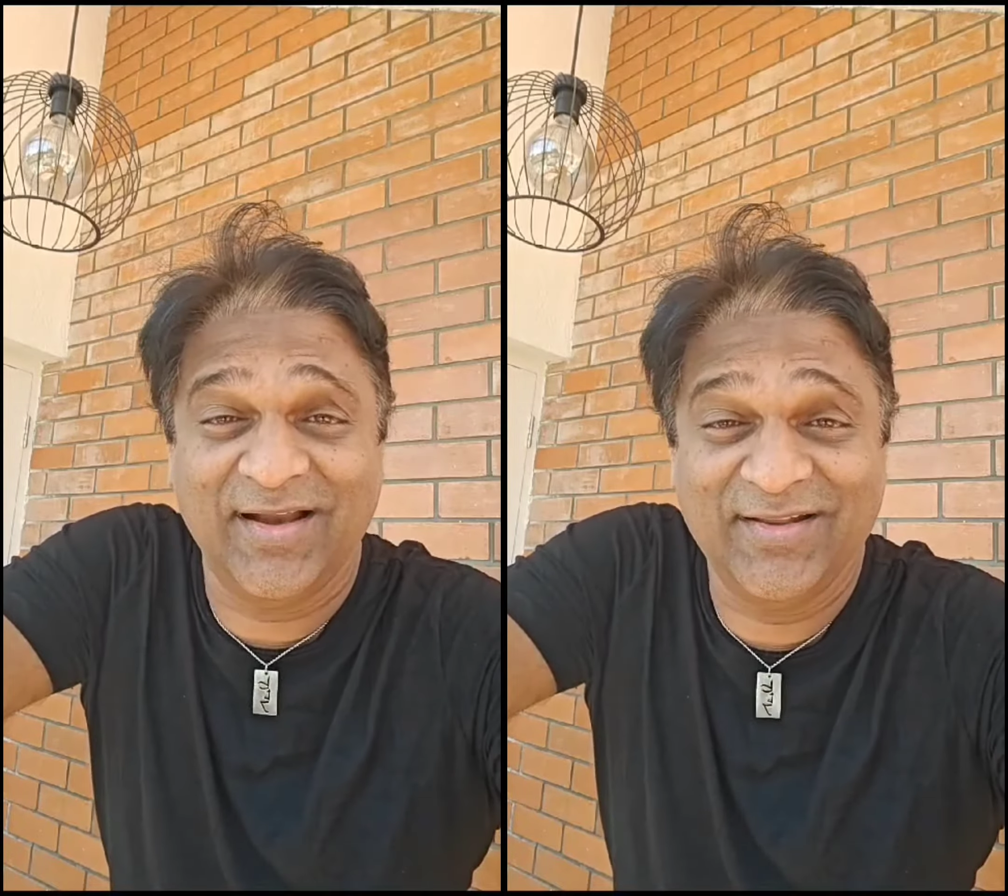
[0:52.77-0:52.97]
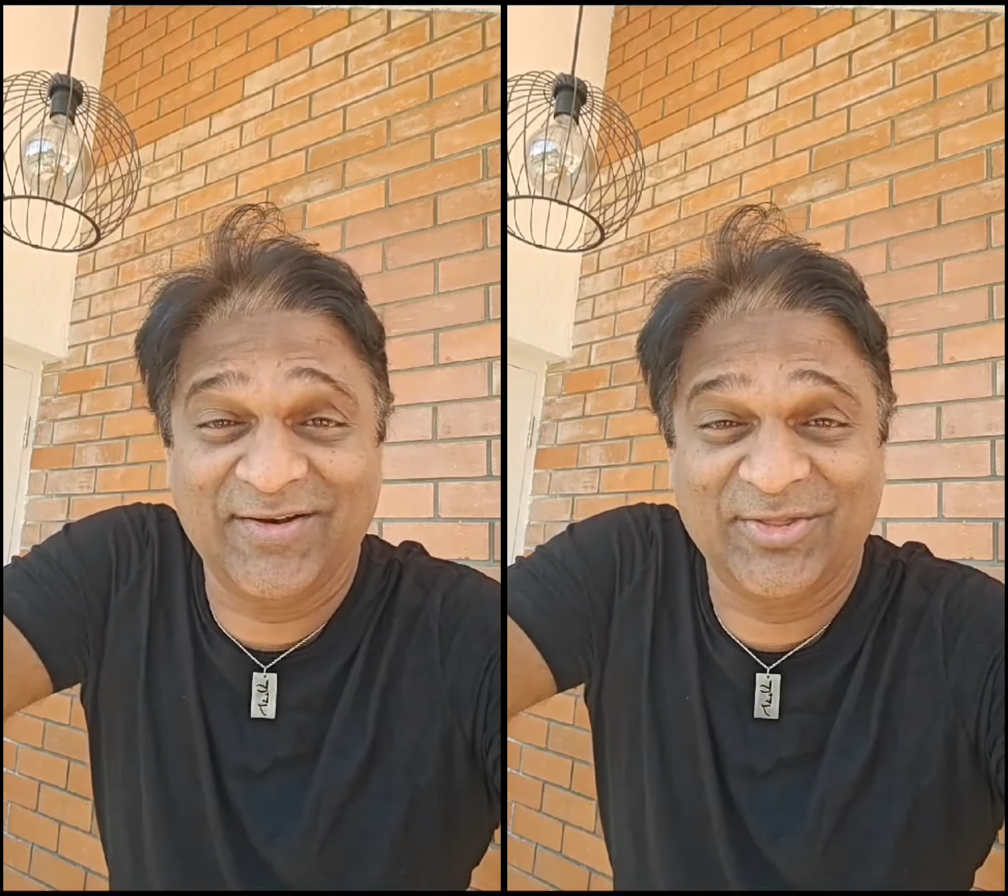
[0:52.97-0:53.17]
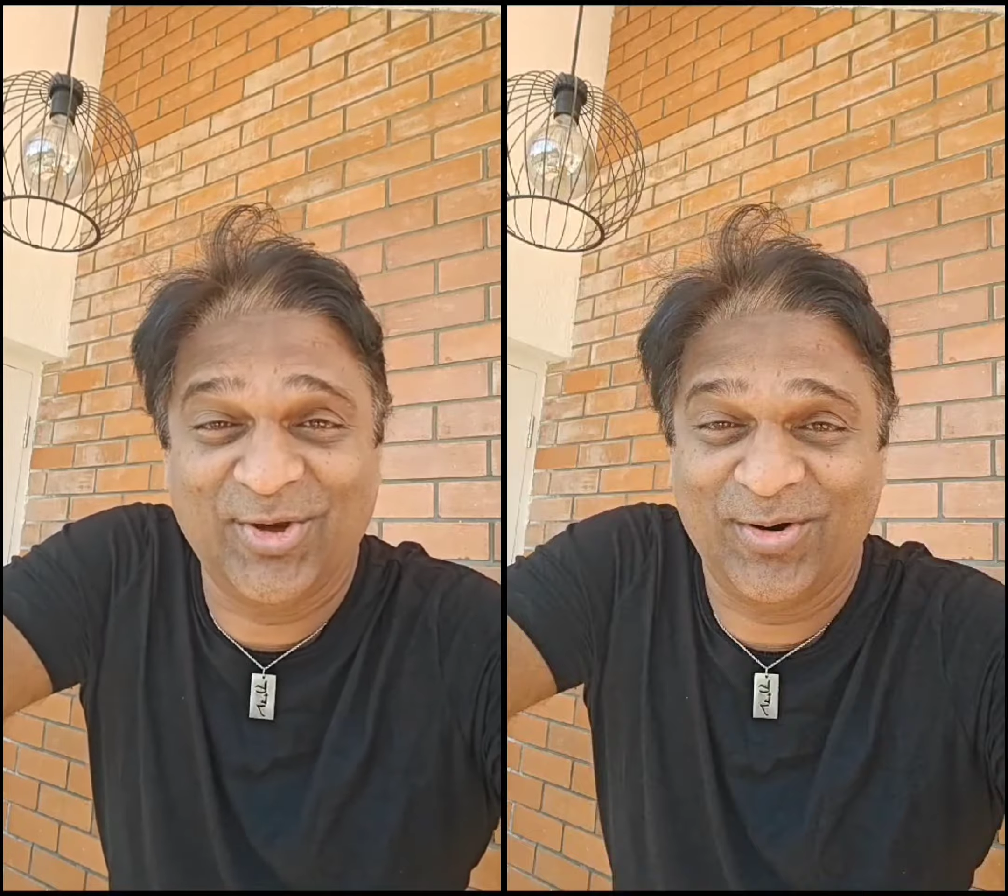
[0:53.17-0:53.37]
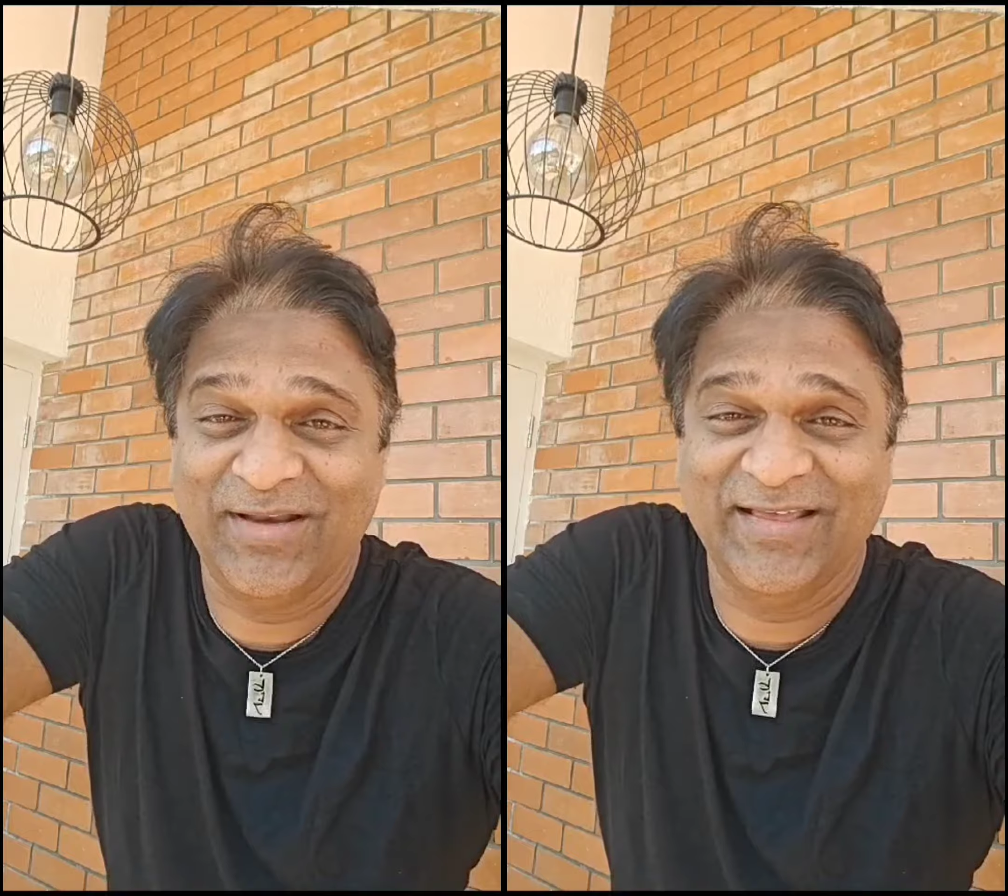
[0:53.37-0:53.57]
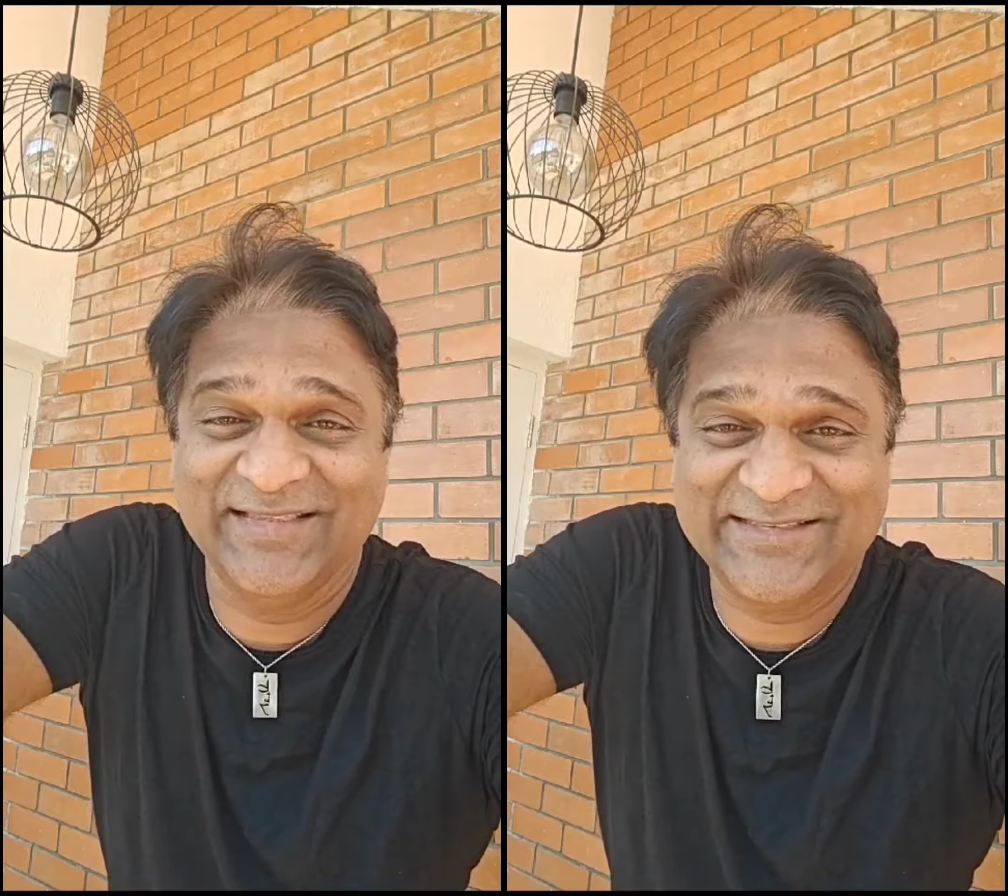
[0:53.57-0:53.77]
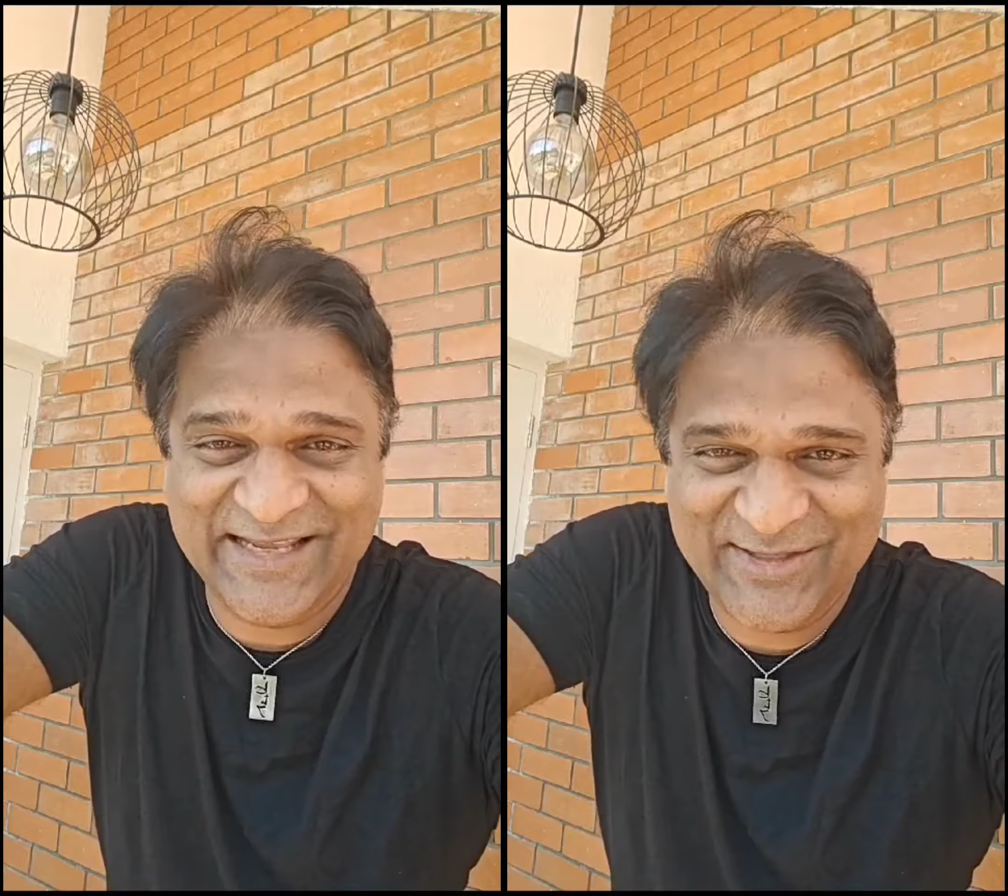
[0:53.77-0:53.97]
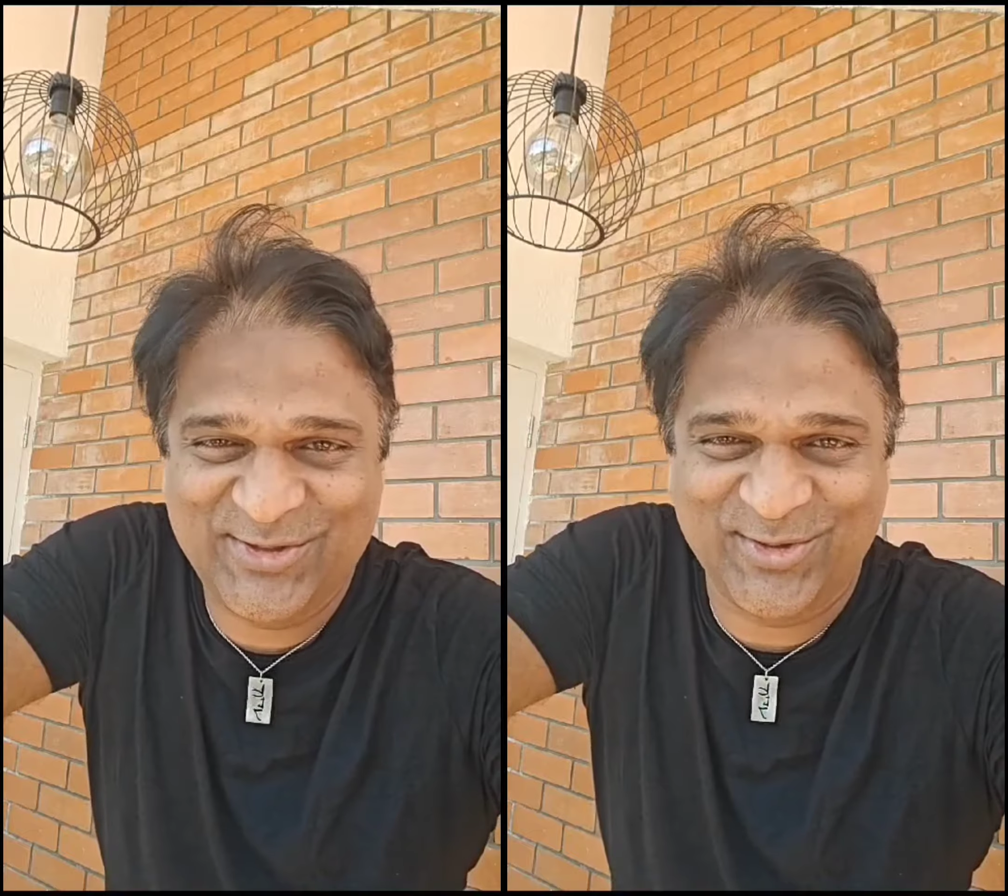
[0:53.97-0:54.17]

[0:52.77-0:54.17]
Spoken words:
Colorathon at the St.